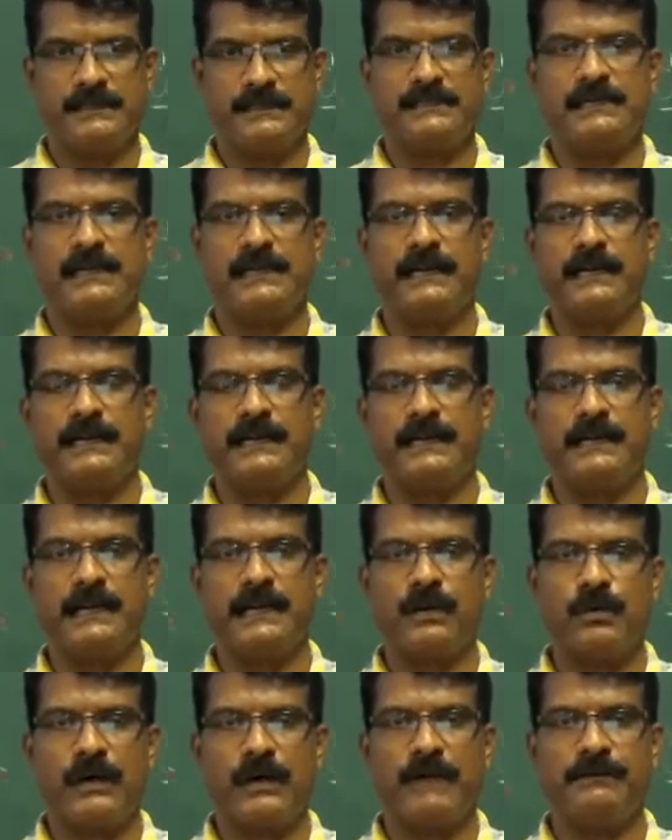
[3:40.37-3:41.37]
children,
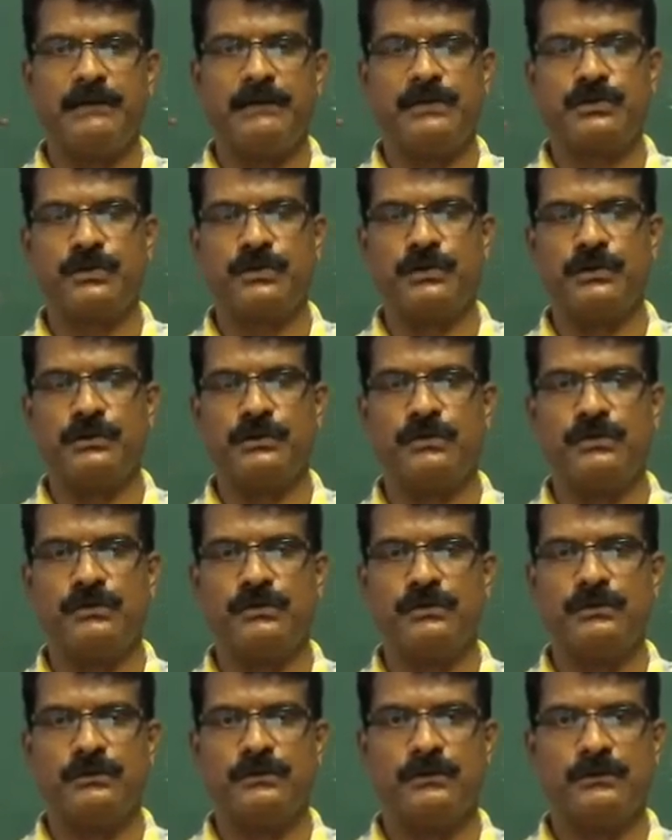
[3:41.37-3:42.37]
now I will show
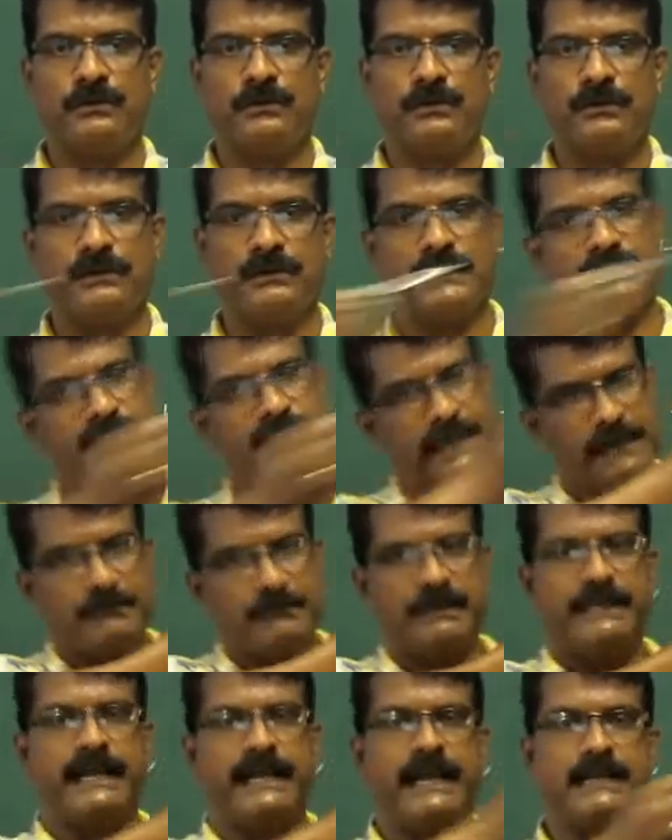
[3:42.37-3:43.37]
you the
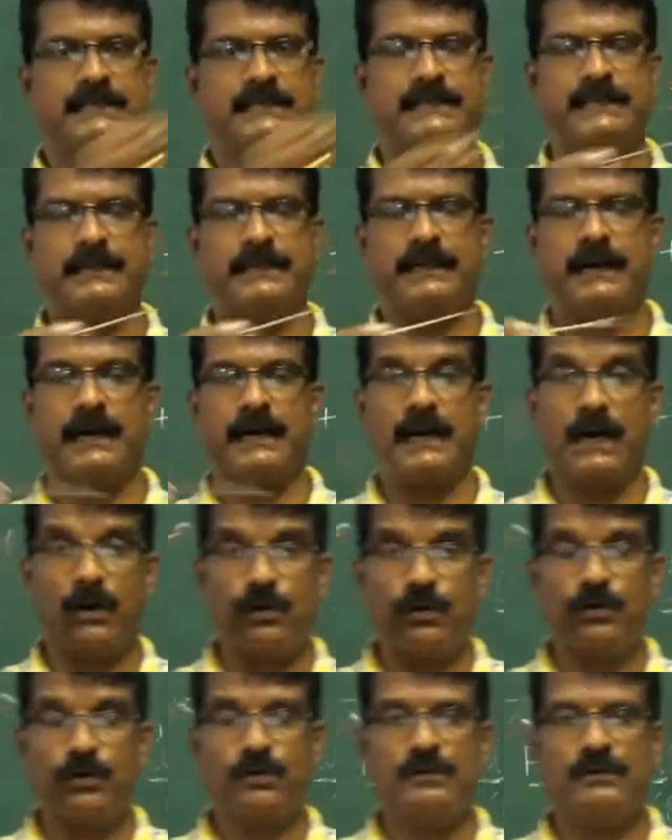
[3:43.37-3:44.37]
same reaction,
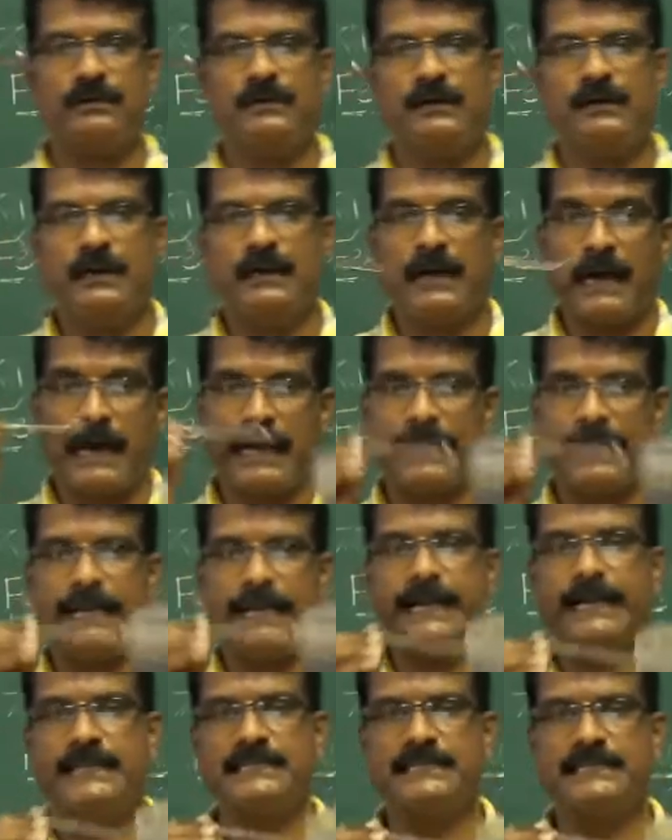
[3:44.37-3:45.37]
how
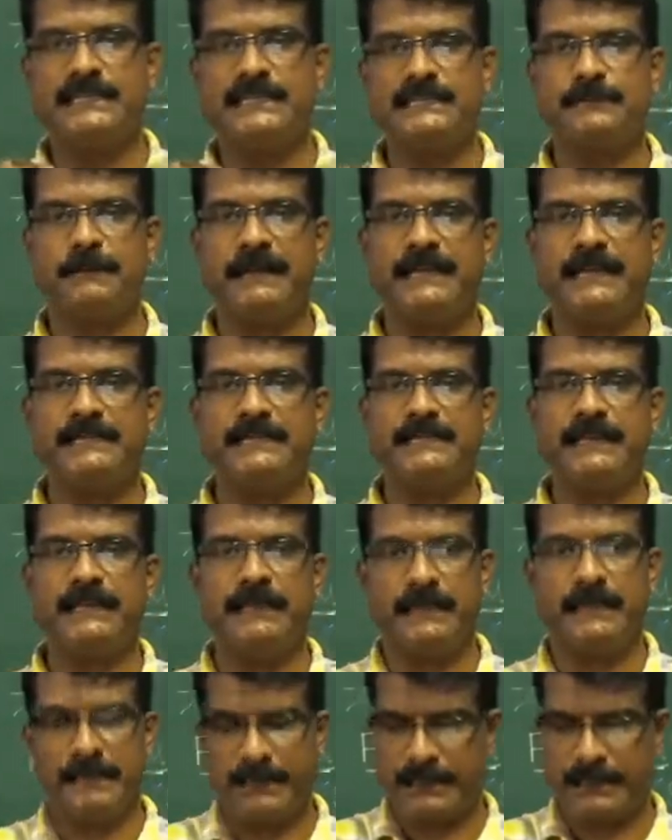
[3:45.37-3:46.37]
iron is displacing